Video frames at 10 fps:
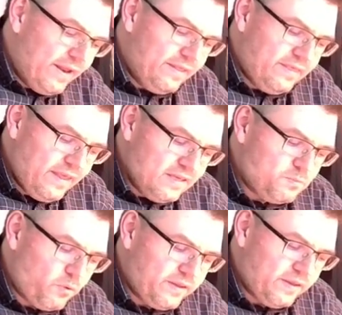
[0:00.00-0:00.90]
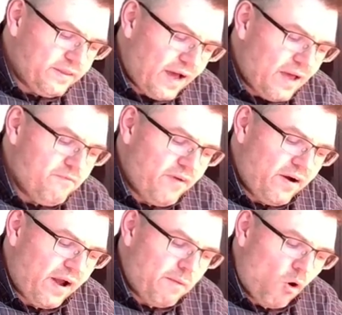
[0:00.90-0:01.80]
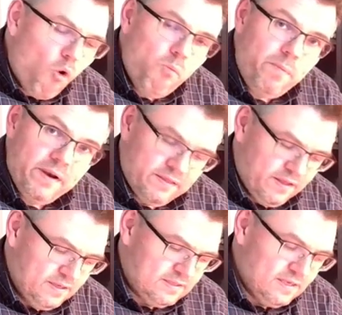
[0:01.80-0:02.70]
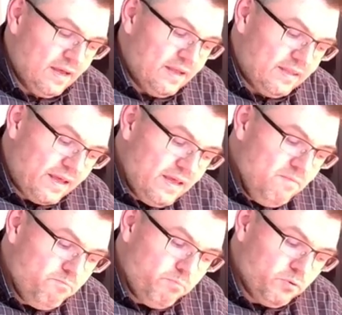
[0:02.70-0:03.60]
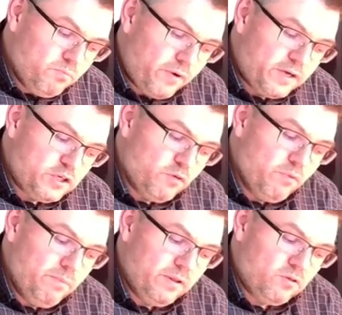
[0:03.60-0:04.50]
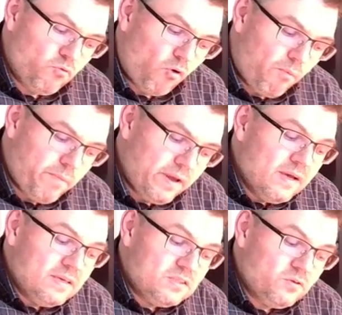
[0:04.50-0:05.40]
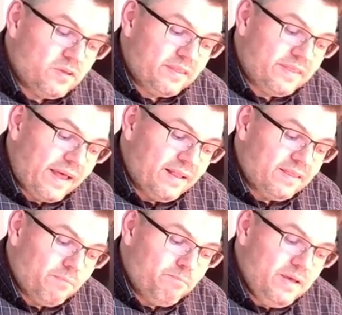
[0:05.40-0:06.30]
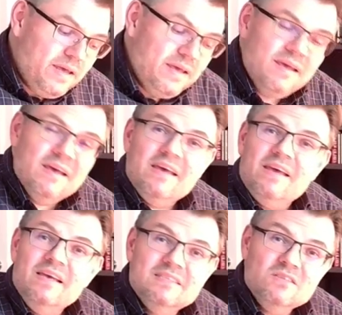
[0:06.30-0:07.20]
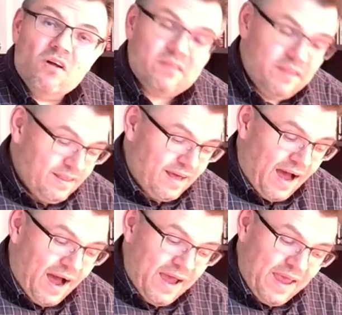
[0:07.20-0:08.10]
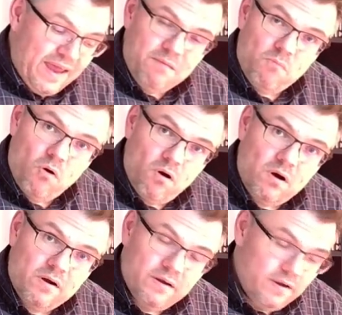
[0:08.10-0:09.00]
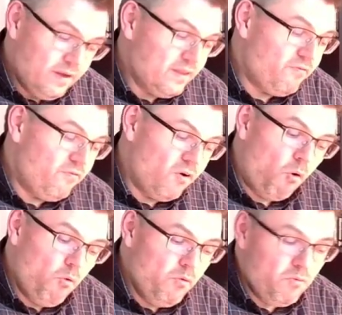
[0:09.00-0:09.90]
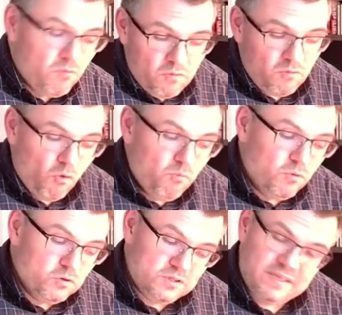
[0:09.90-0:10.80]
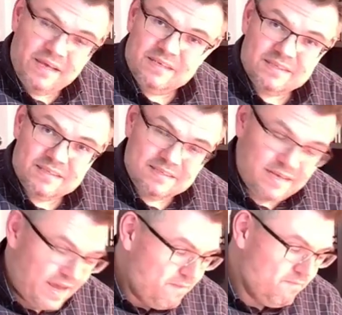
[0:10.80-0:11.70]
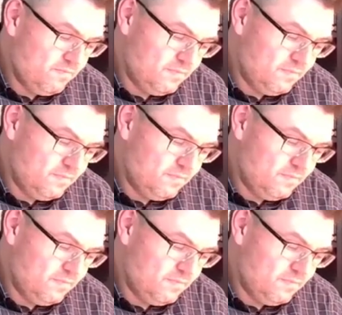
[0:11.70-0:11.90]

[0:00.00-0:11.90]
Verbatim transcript: at this point in time where I'm opening this, the input pressure will be dropping. So the delta P is not that high anymore. Yeah? The flow almost stays the same.